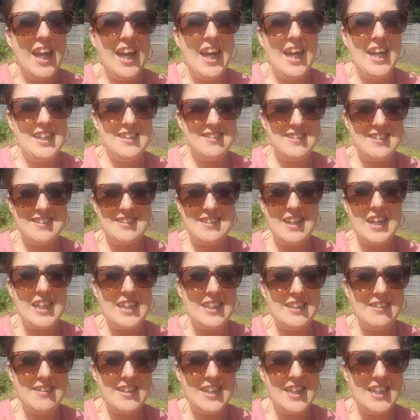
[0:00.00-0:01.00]
uh,
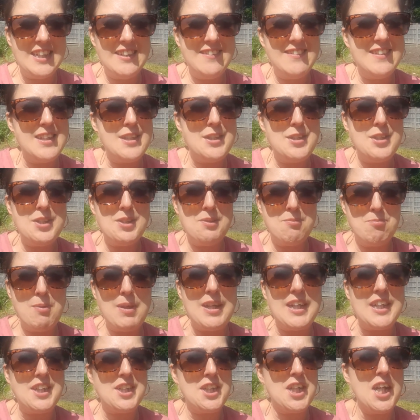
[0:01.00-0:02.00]
stayed in, the New
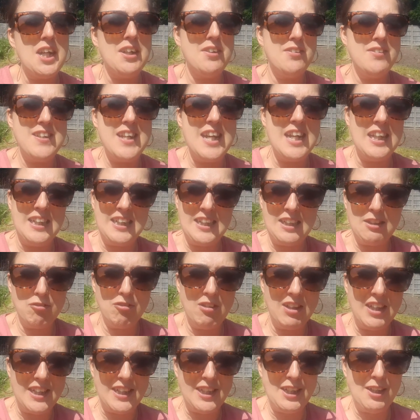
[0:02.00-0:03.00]
Beach Hotel in
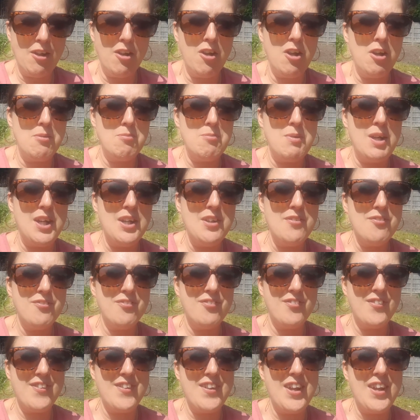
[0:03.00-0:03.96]
Great Yarmouth.